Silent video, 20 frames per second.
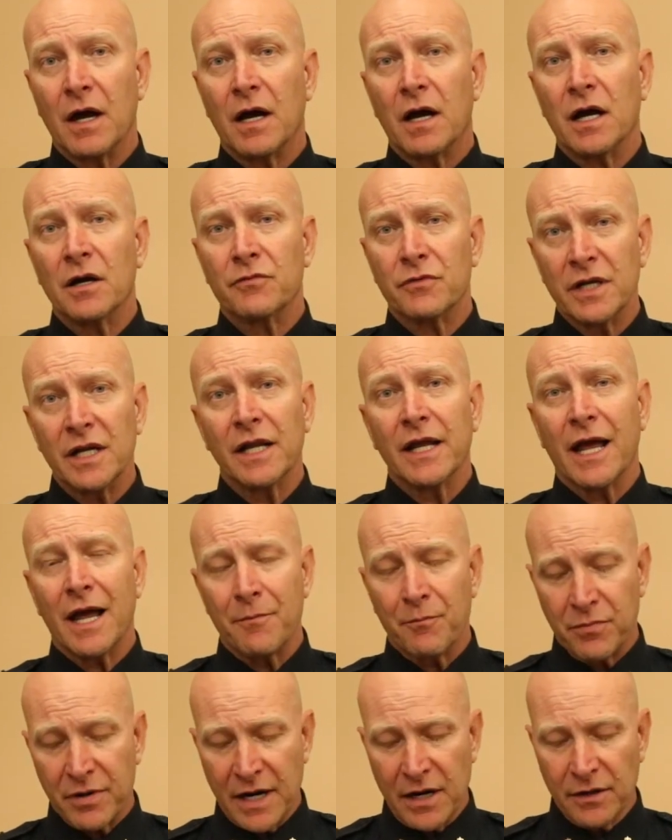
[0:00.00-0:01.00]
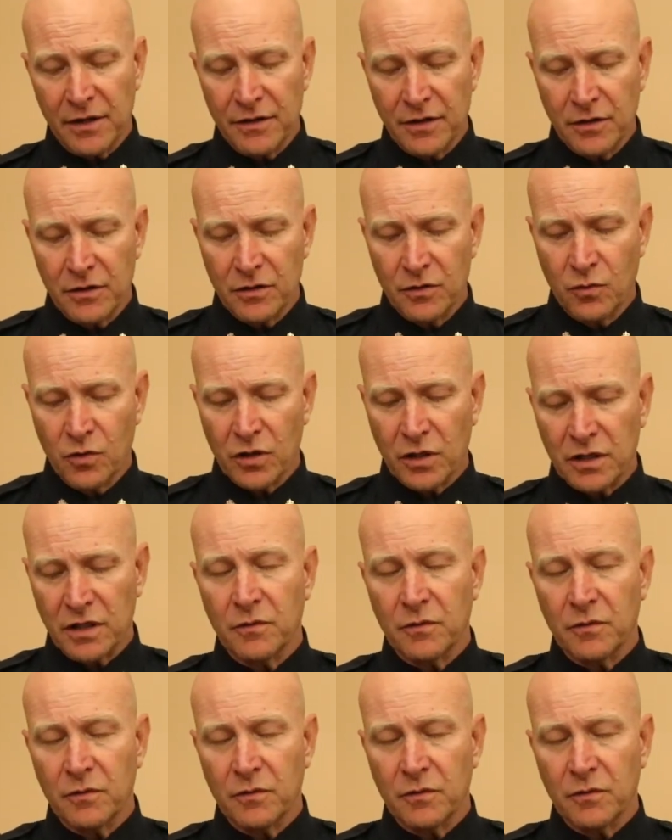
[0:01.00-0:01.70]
I really am proud of the good work